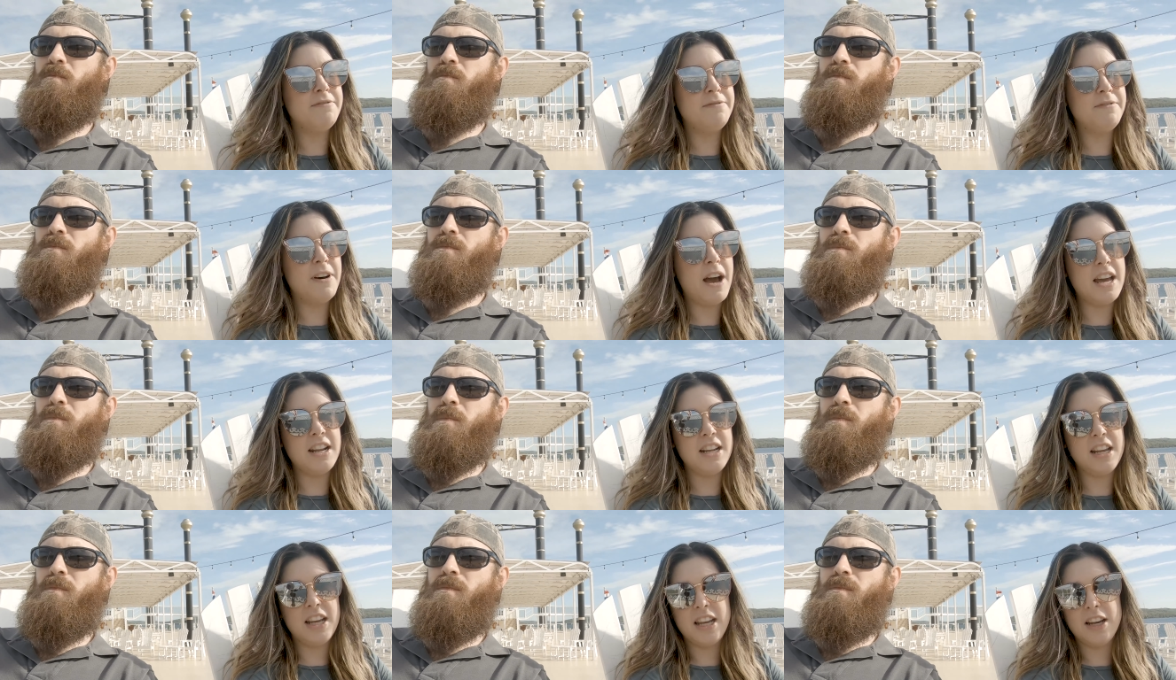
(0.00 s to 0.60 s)

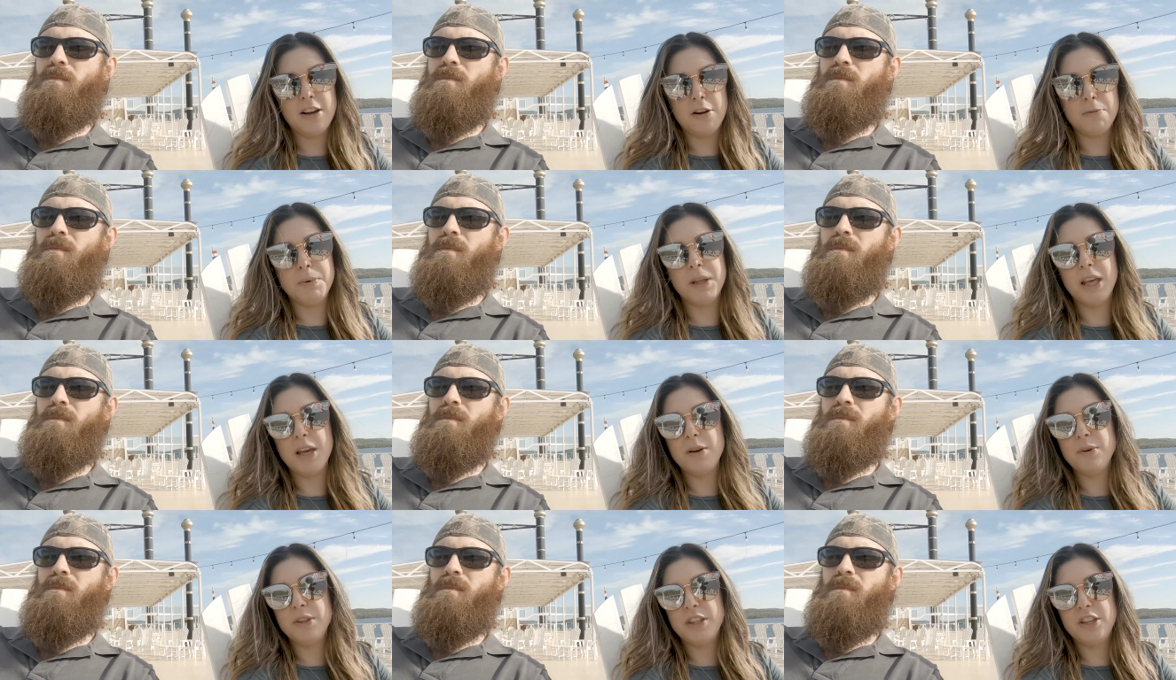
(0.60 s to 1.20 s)
Speaker 1: fighting or
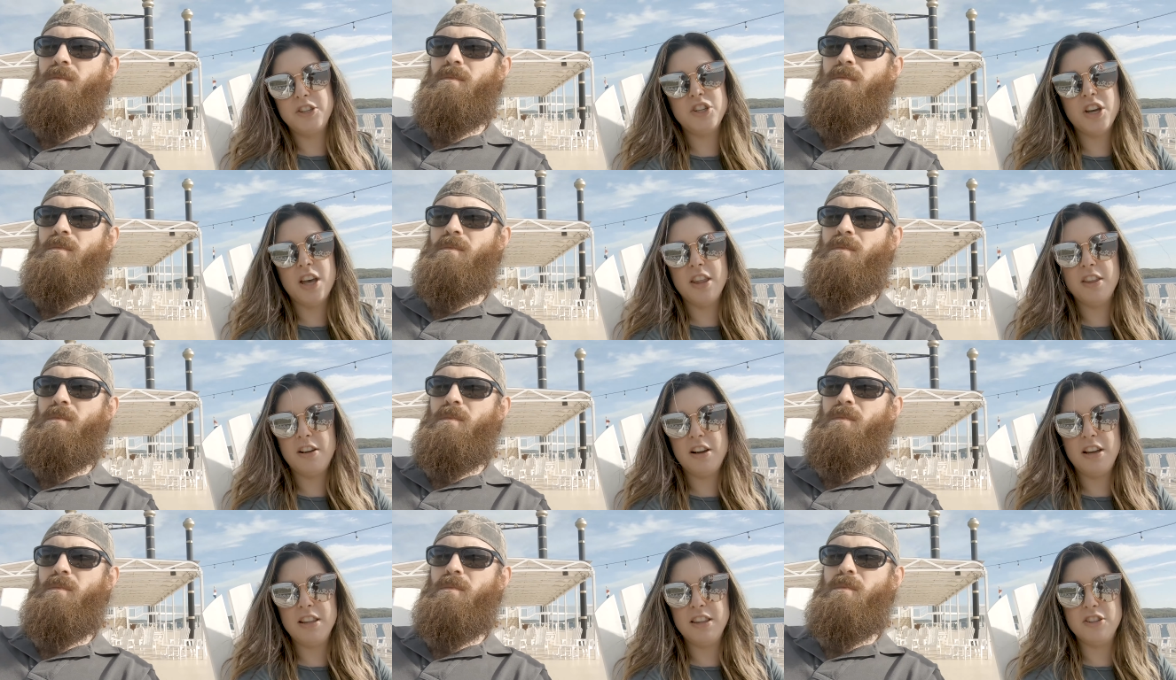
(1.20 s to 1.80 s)
playing with each
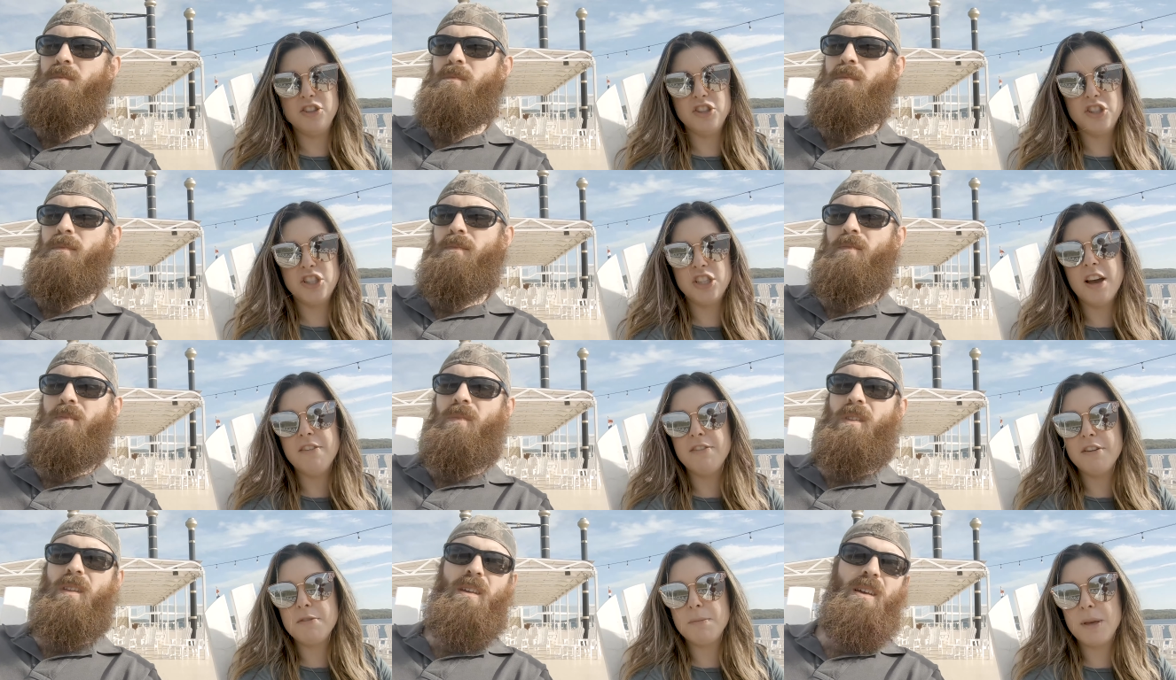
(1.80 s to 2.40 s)
other and then
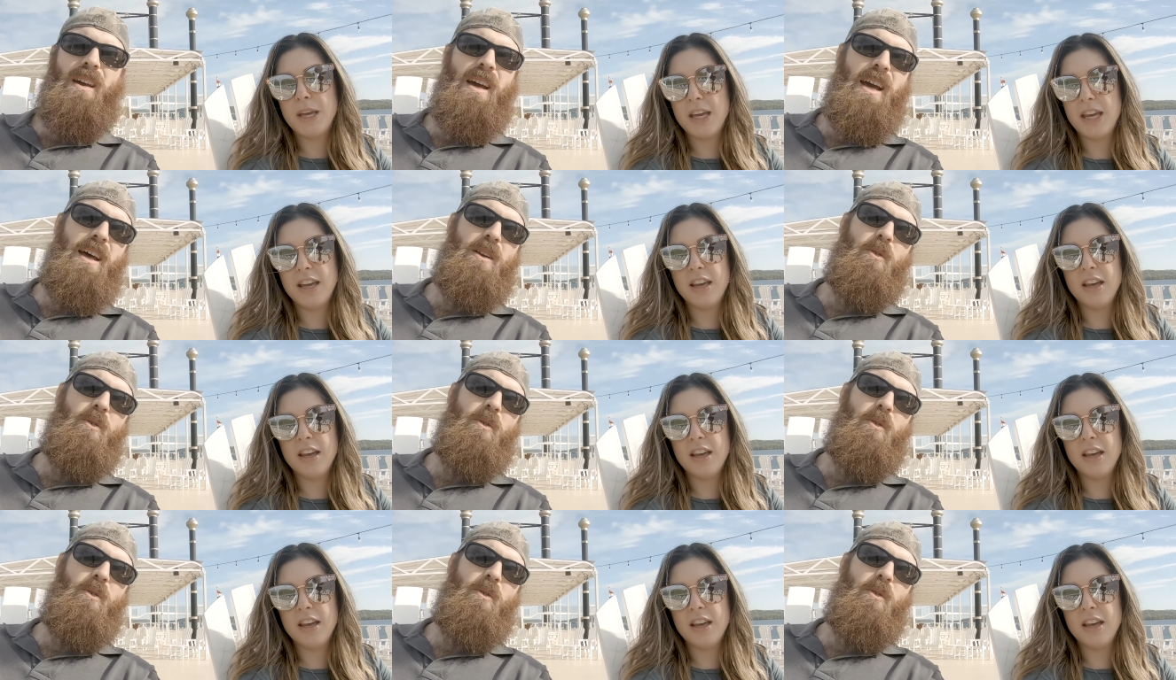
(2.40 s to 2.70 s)
shoving me. I had